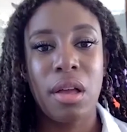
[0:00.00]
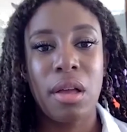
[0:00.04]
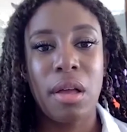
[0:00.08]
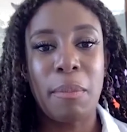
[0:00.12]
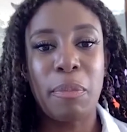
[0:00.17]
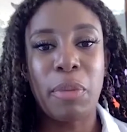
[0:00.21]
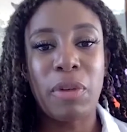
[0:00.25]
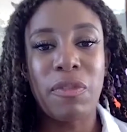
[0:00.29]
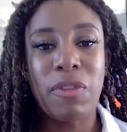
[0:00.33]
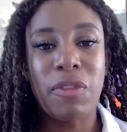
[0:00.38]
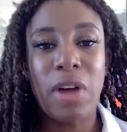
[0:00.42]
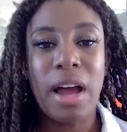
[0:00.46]

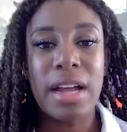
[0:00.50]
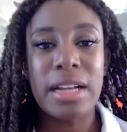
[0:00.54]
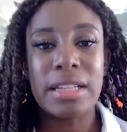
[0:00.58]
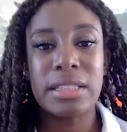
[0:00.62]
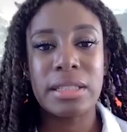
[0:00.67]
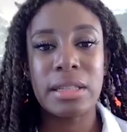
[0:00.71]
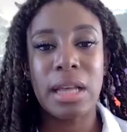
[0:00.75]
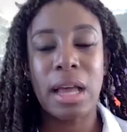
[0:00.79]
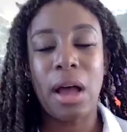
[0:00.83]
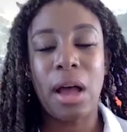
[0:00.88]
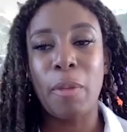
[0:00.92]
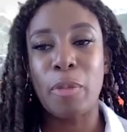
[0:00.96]

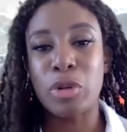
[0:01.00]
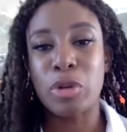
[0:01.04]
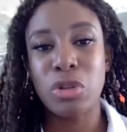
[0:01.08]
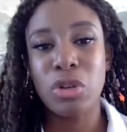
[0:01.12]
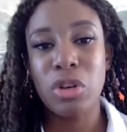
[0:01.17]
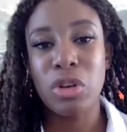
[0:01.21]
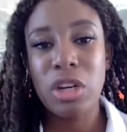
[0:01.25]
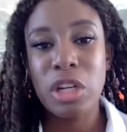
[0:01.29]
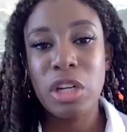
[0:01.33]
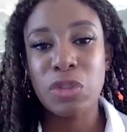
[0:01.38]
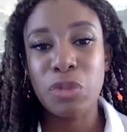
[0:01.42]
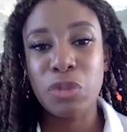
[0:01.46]
provides
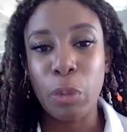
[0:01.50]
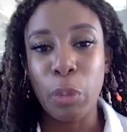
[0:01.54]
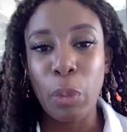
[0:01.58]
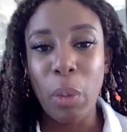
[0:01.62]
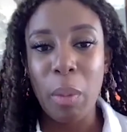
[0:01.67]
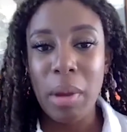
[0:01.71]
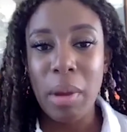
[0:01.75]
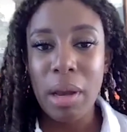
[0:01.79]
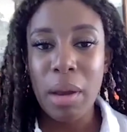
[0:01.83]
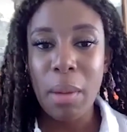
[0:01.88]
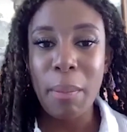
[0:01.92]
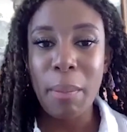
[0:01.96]
opportunities for
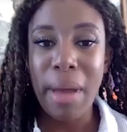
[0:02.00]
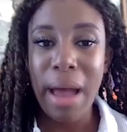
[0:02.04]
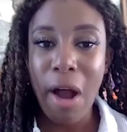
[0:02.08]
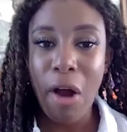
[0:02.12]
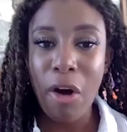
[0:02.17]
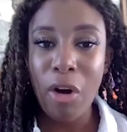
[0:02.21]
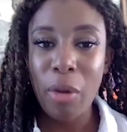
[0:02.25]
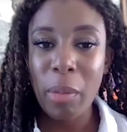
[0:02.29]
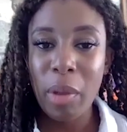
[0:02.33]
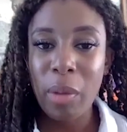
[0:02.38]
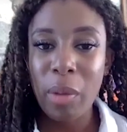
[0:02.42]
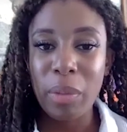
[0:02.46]
women
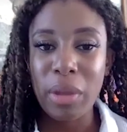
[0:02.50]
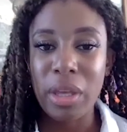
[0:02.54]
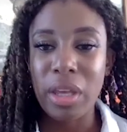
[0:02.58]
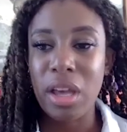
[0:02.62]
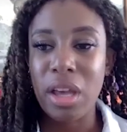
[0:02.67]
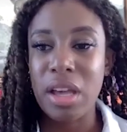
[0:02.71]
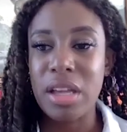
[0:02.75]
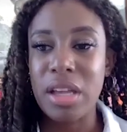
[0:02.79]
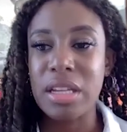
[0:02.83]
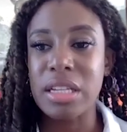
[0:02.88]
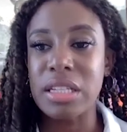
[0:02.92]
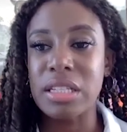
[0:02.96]
empowerment
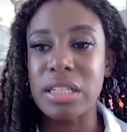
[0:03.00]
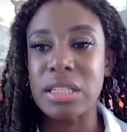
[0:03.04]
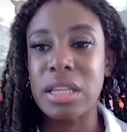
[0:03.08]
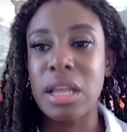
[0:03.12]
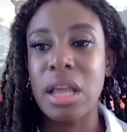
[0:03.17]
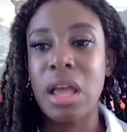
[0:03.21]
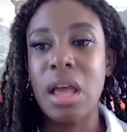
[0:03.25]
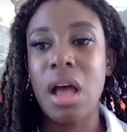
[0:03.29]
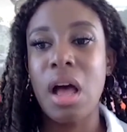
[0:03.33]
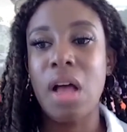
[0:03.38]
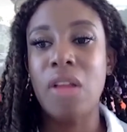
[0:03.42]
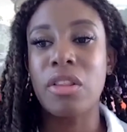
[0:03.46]
because
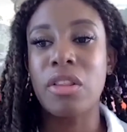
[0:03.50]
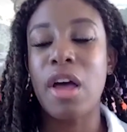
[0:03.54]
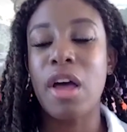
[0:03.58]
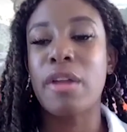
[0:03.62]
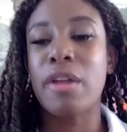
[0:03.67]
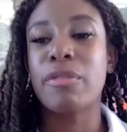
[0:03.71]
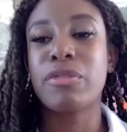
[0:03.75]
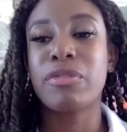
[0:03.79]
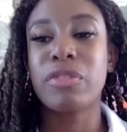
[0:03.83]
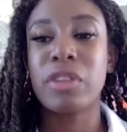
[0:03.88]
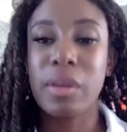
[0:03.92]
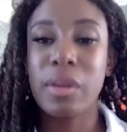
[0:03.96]
a lot
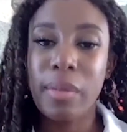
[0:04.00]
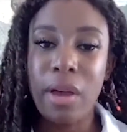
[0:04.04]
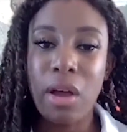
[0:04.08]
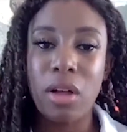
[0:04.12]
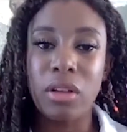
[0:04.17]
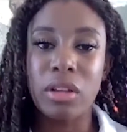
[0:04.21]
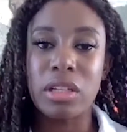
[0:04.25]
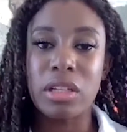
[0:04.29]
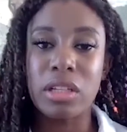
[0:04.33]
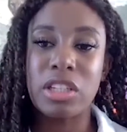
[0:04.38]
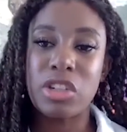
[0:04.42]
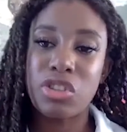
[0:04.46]
of
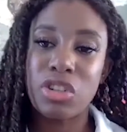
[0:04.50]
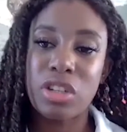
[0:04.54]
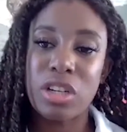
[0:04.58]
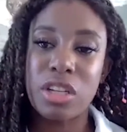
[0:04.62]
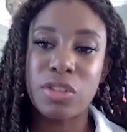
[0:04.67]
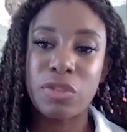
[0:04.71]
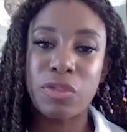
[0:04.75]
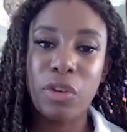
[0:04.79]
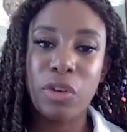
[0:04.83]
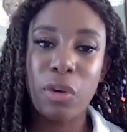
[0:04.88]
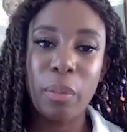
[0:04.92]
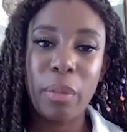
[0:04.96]
female
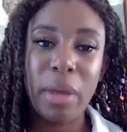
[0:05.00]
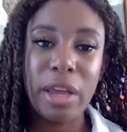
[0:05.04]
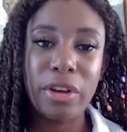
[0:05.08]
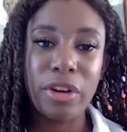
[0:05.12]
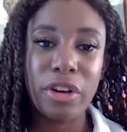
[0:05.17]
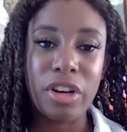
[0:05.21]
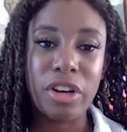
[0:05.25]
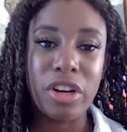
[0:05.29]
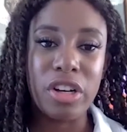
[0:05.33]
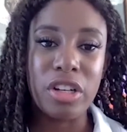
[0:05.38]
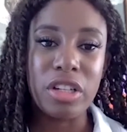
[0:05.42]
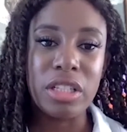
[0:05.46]
Indigenous
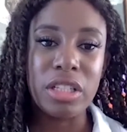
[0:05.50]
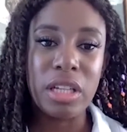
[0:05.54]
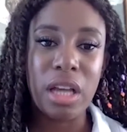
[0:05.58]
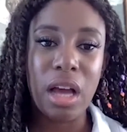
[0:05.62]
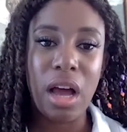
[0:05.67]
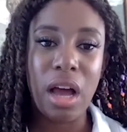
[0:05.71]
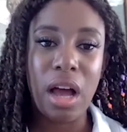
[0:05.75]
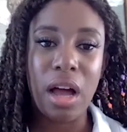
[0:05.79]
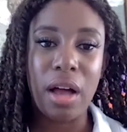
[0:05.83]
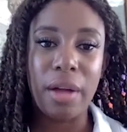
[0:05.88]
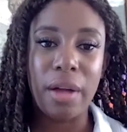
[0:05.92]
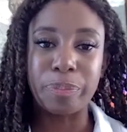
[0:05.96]
filmmakers
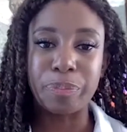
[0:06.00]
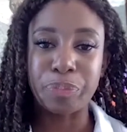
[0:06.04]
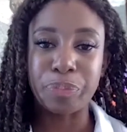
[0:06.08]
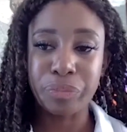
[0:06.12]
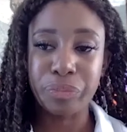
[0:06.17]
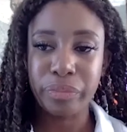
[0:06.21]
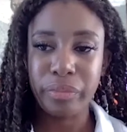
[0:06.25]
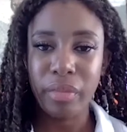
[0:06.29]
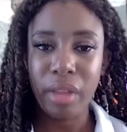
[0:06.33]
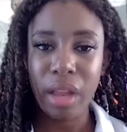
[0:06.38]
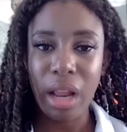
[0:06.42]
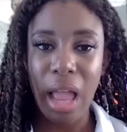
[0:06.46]

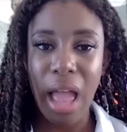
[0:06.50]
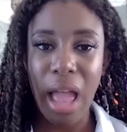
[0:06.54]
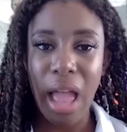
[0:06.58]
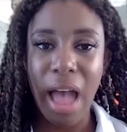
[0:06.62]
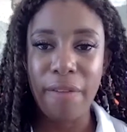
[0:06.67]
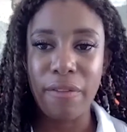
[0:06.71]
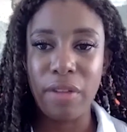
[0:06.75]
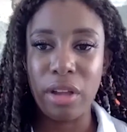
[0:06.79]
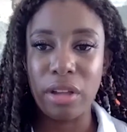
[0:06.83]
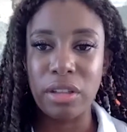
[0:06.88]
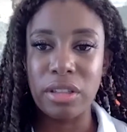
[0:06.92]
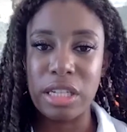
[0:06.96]

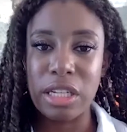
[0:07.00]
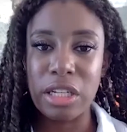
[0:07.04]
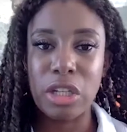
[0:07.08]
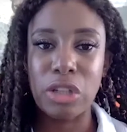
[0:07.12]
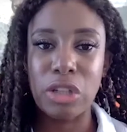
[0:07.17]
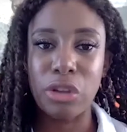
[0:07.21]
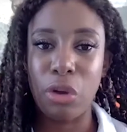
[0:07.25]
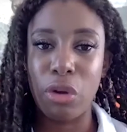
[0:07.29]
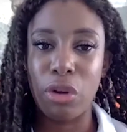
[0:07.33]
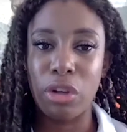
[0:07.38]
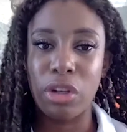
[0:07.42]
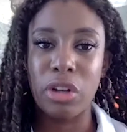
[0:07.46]
have a
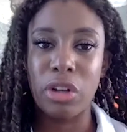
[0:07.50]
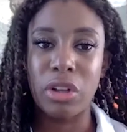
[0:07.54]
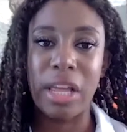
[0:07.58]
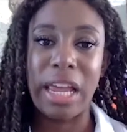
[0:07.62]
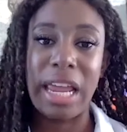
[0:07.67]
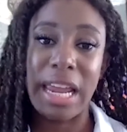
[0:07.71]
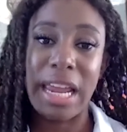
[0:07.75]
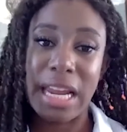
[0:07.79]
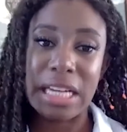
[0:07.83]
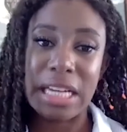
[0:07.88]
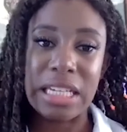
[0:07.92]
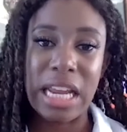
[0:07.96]
decolonial
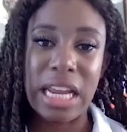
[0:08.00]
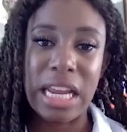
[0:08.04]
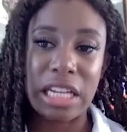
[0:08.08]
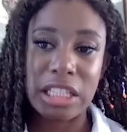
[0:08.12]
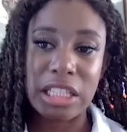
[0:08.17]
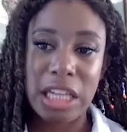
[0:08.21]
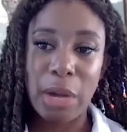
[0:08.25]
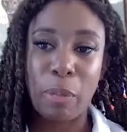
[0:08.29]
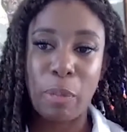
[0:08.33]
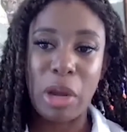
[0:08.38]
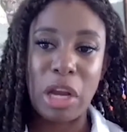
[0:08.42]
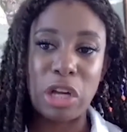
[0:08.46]
and
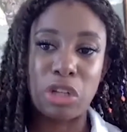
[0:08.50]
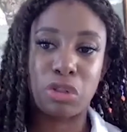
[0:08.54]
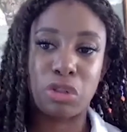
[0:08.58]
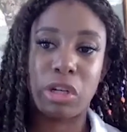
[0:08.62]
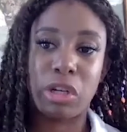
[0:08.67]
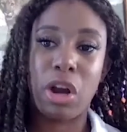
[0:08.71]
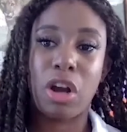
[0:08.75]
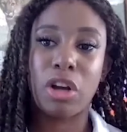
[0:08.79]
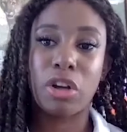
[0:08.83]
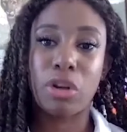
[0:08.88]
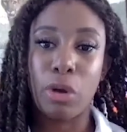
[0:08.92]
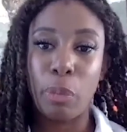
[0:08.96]

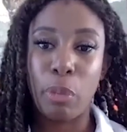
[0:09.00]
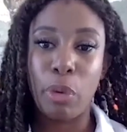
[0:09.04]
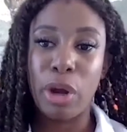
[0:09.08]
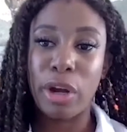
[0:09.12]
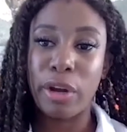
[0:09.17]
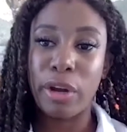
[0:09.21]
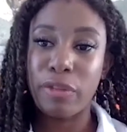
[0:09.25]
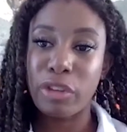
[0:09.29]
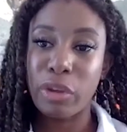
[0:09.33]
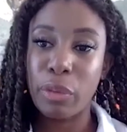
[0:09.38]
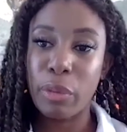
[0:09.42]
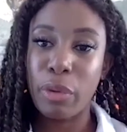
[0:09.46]
anti-patriarchal
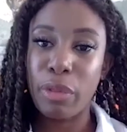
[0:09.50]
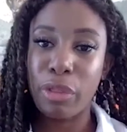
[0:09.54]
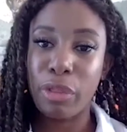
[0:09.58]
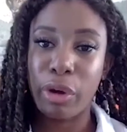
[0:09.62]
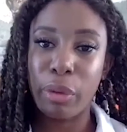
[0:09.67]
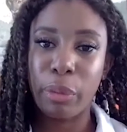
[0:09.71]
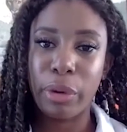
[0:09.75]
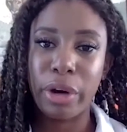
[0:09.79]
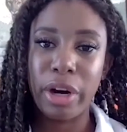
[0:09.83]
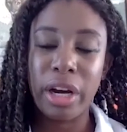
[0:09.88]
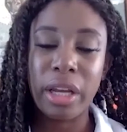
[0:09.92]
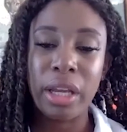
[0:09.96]
point of view in
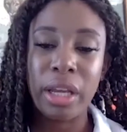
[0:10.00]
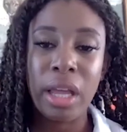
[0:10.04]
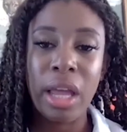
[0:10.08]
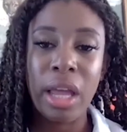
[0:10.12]
their work.